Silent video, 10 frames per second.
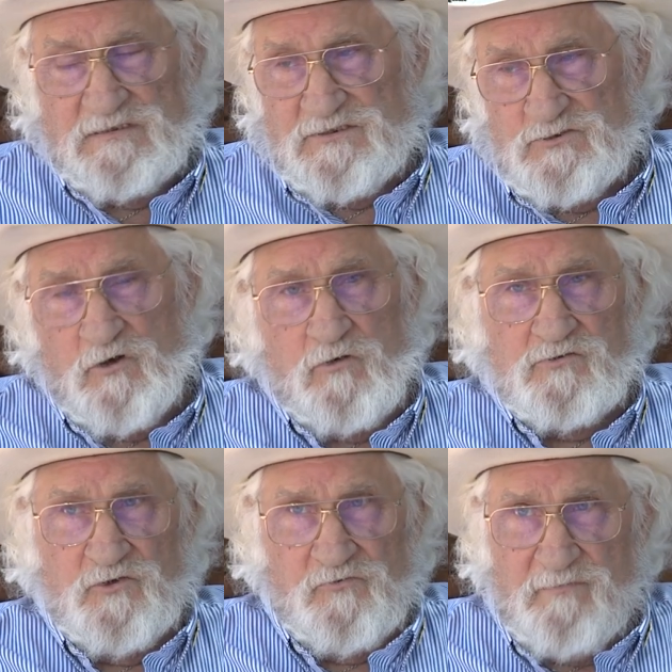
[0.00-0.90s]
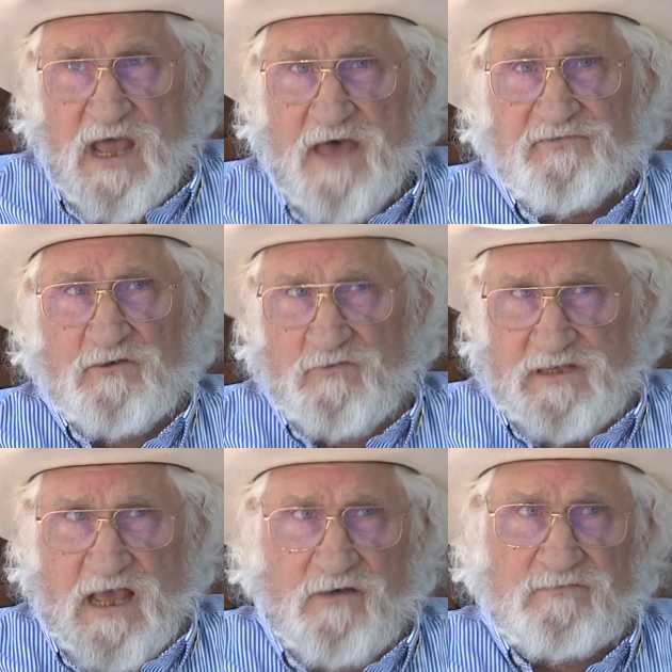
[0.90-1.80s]
You all can do the math and
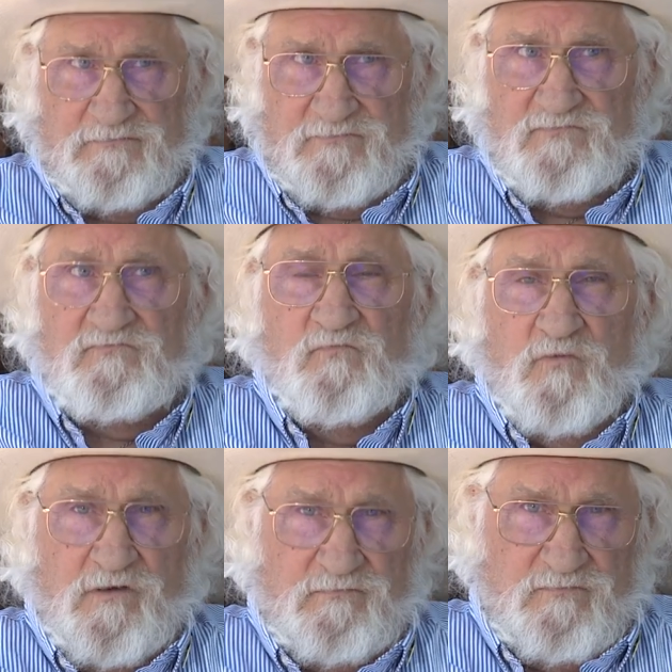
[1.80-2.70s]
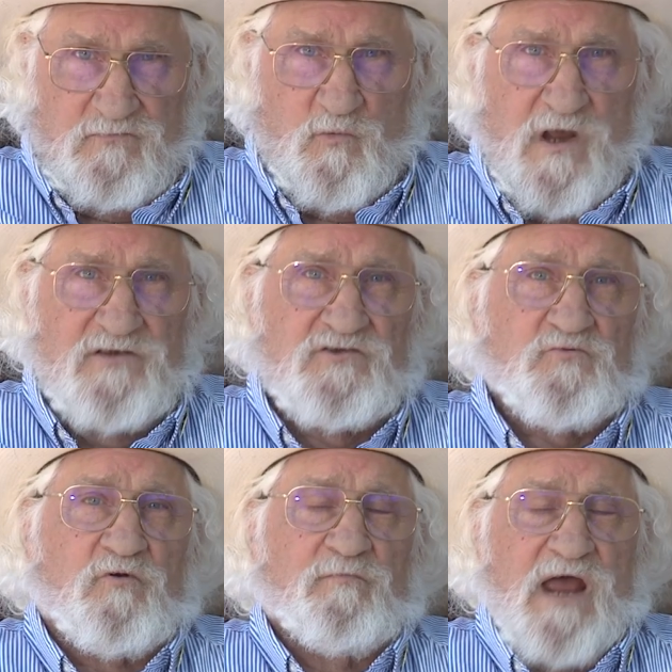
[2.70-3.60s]
look out what
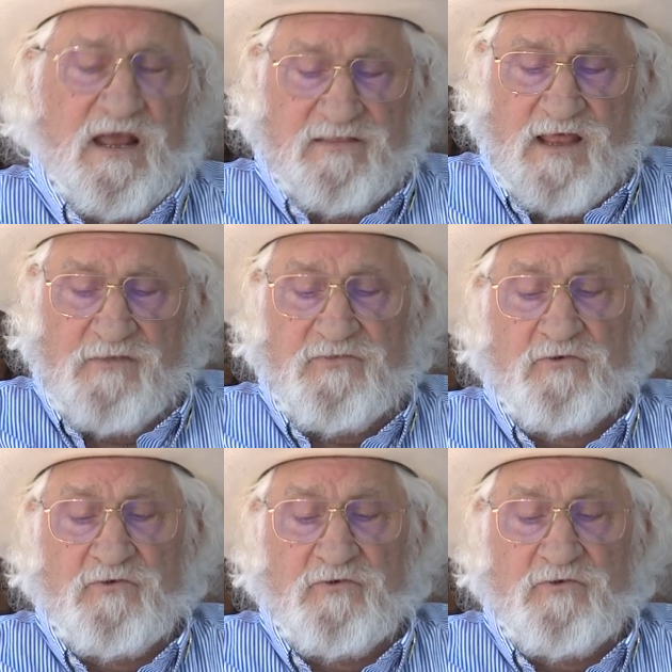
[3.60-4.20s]
wages were back then, and